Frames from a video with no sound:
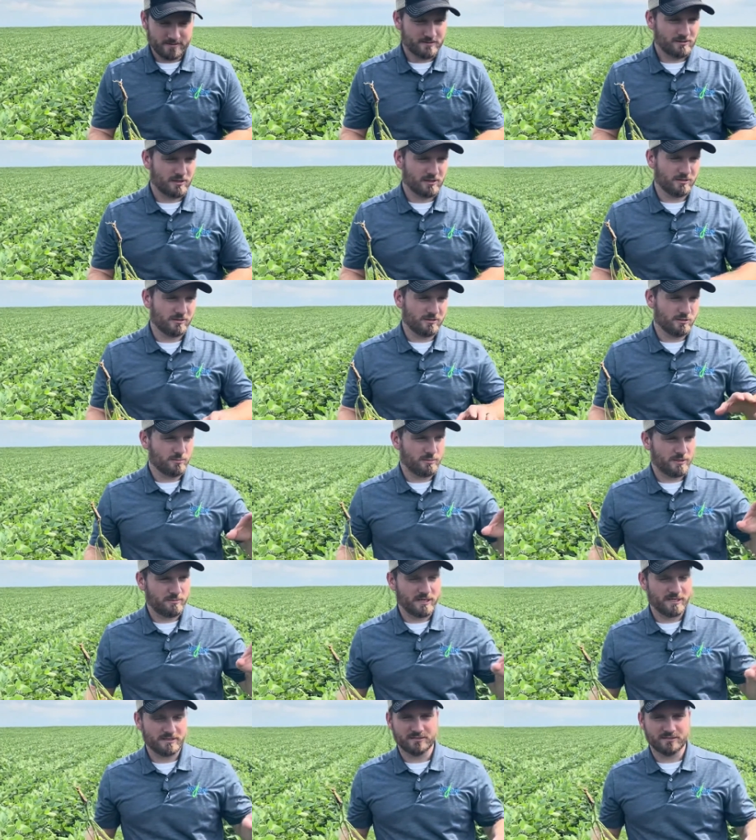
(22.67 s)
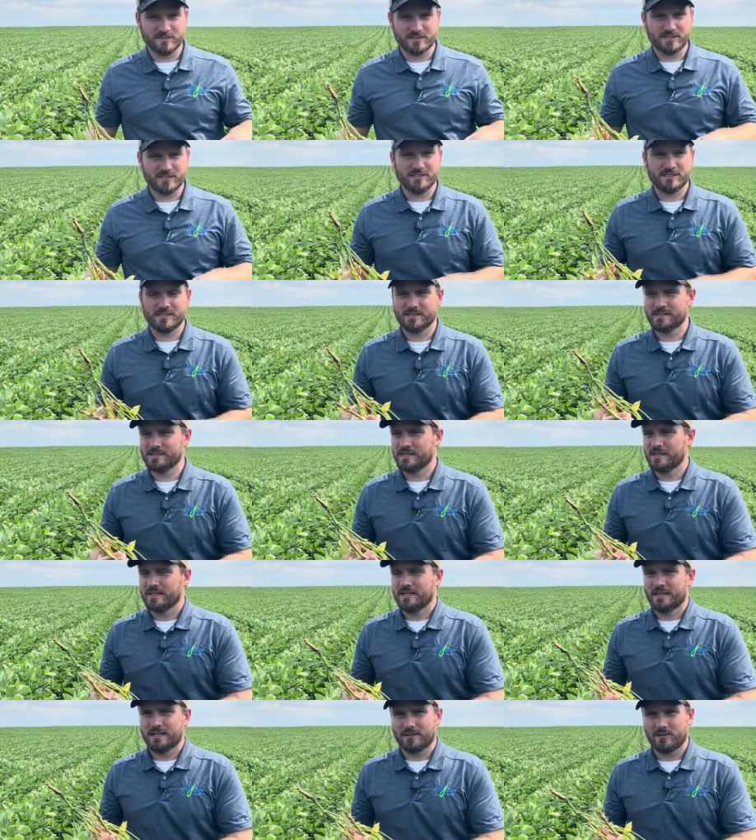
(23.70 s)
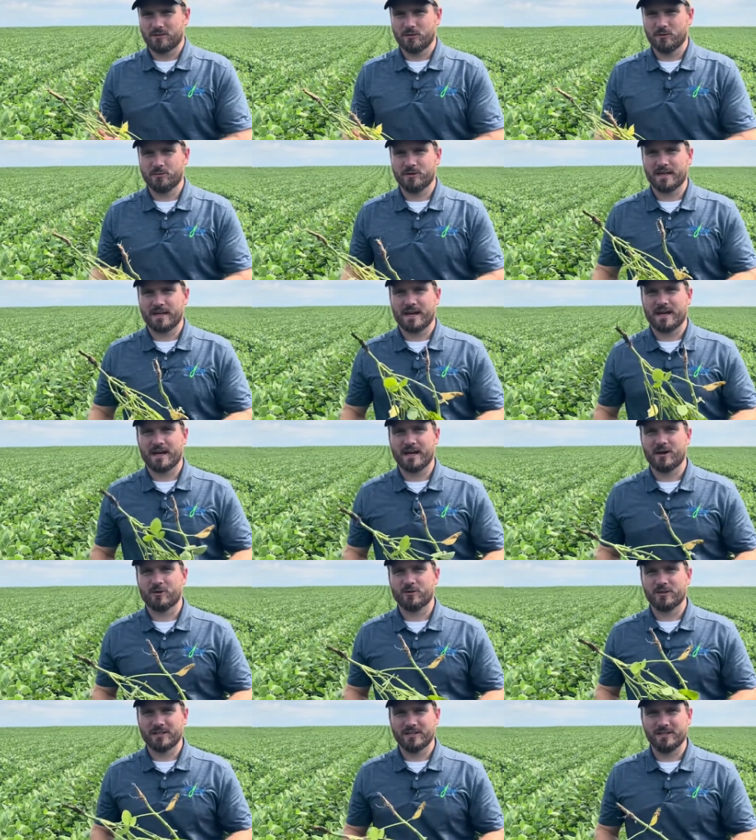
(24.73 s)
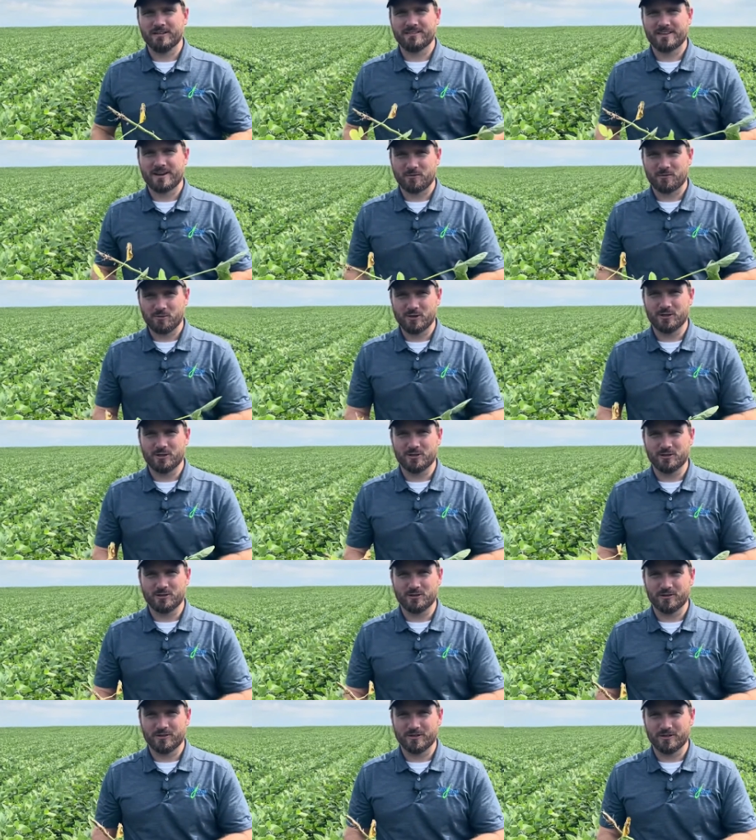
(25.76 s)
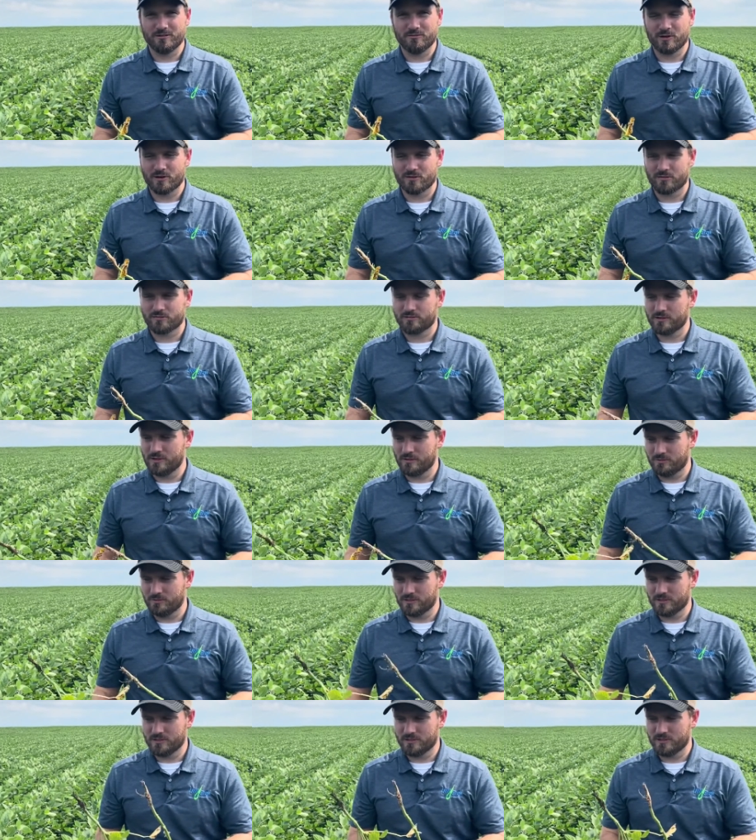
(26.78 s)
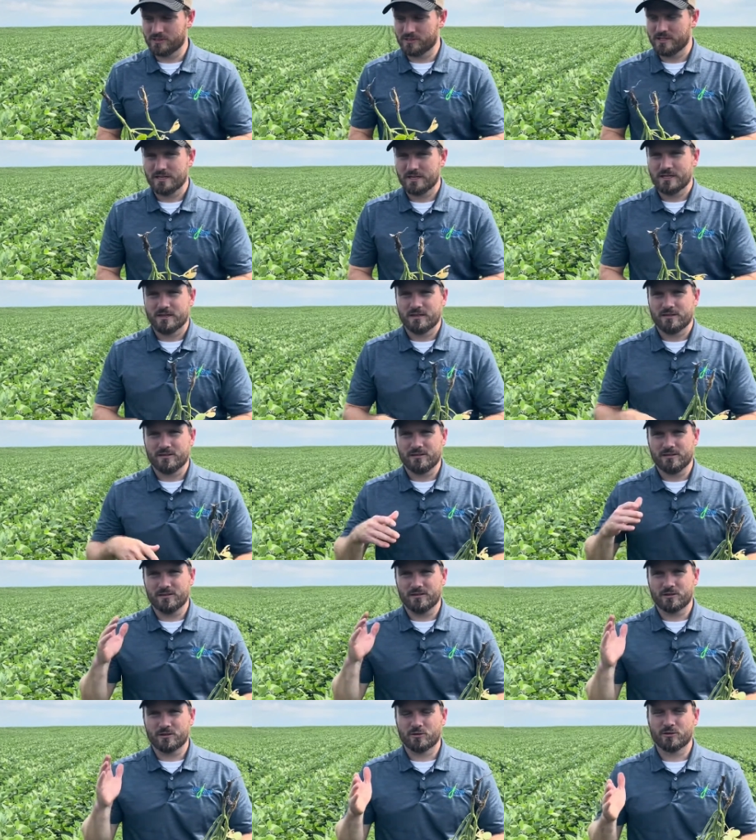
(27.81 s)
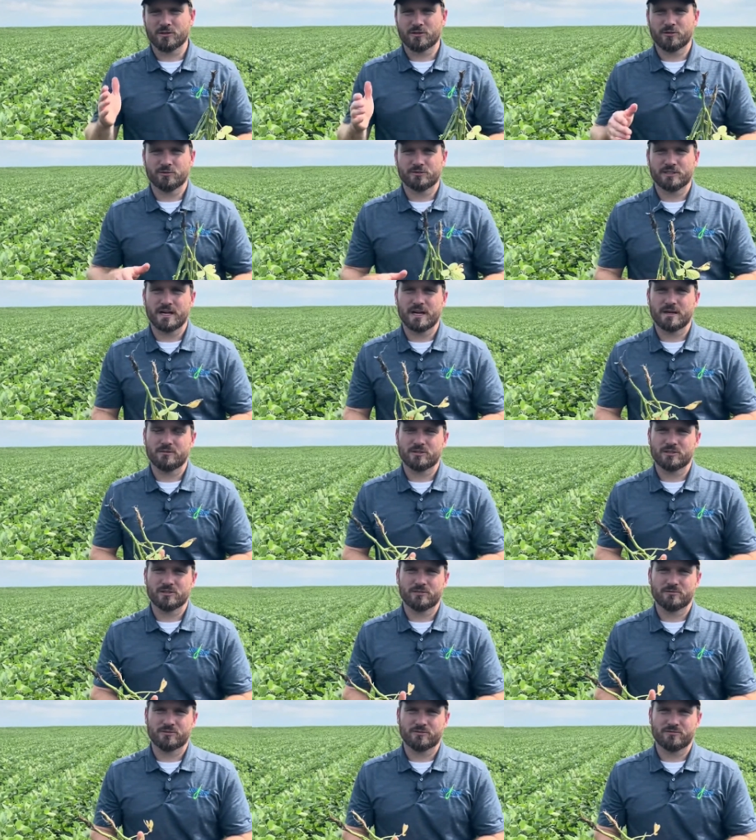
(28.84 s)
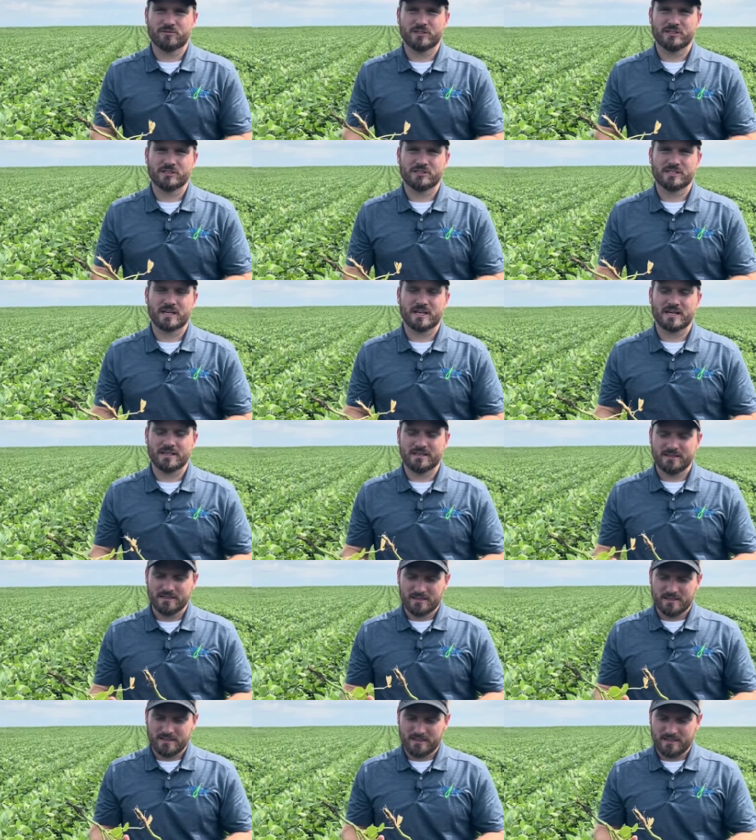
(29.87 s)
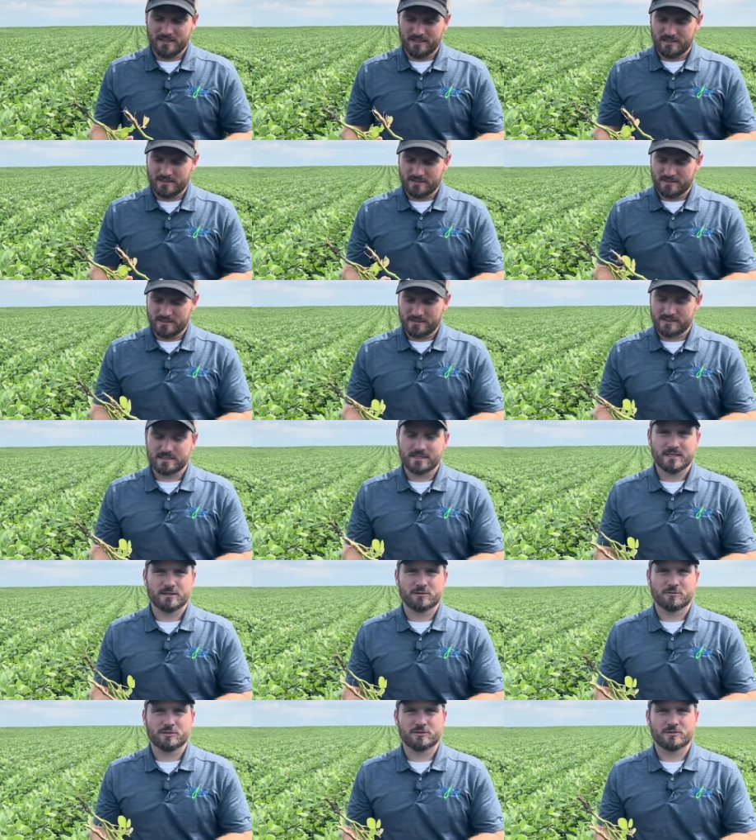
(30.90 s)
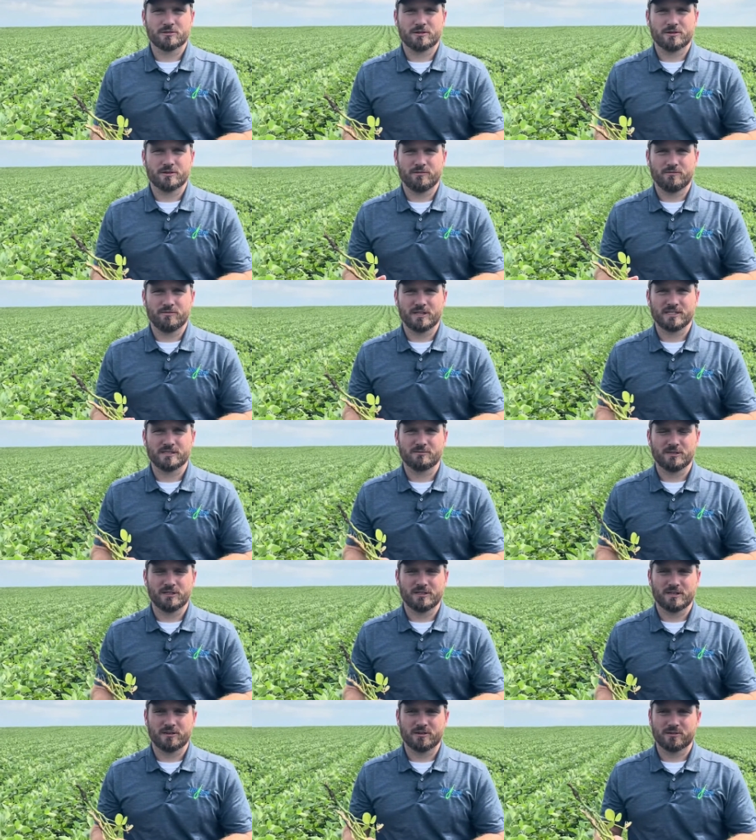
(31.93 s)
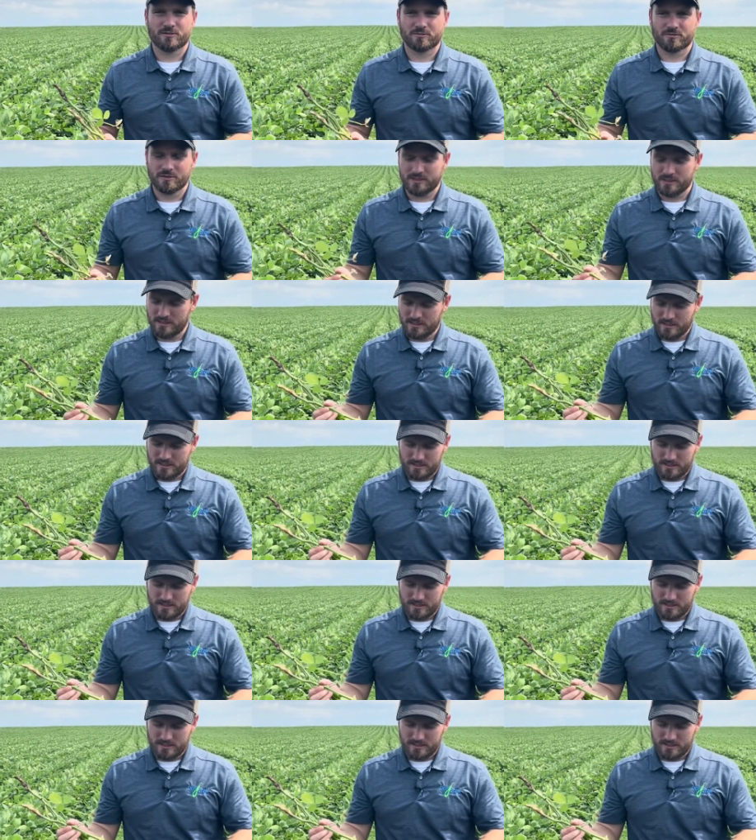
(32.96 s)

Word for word: Talk a little bit about the diseases and a little bit of how to hit that window of R3, which is the, the critical time in terms of fungicide and uh, seeing a return on investment, that R3